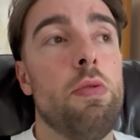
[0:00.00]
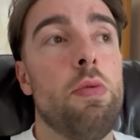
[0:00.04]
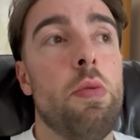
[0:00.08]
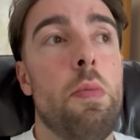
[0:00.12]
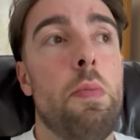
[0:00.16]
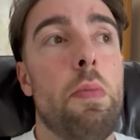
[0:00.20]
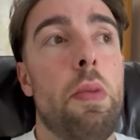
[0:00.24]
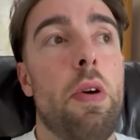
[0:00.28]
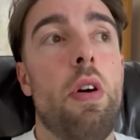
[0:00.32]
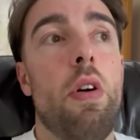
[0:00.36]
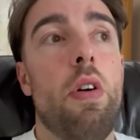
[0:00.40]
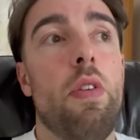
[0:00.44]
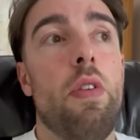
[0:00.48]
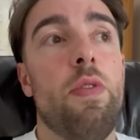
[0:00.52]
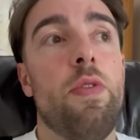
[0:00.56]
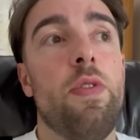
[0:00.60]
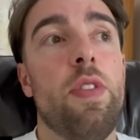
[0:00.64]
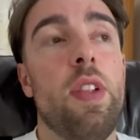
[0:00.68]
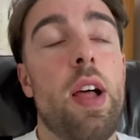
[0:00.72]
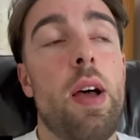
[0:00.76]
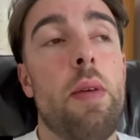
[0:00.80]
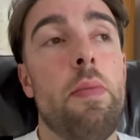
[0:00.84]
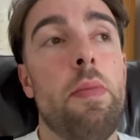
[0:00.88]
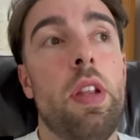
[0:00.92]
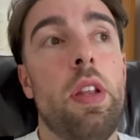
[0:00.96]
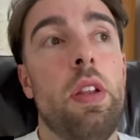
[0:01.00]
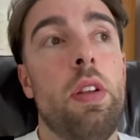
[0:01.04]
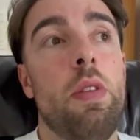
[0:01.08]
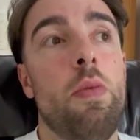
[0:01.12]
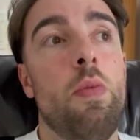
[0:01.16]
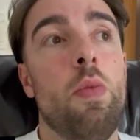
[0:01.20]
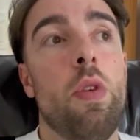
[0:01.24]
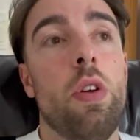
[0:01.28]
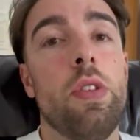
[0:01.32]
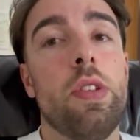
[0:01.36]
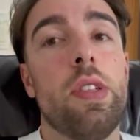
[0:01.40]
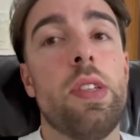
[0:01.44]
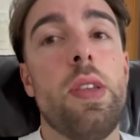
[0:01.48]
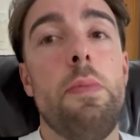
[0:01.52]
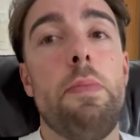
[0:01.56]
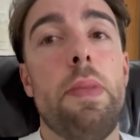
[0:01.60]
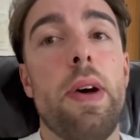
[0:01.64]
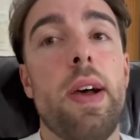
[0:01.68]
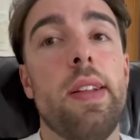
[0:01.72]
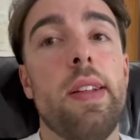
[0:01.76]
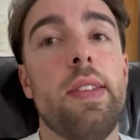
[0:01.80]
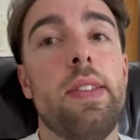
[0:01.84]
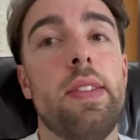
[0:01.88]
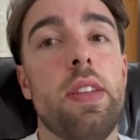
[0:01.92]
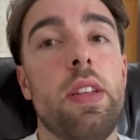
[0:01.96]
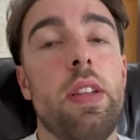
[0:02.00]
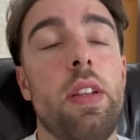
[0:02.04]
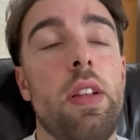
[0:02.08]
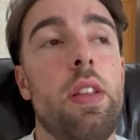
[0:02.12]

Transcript: We brought Fleming in, and once he beds in,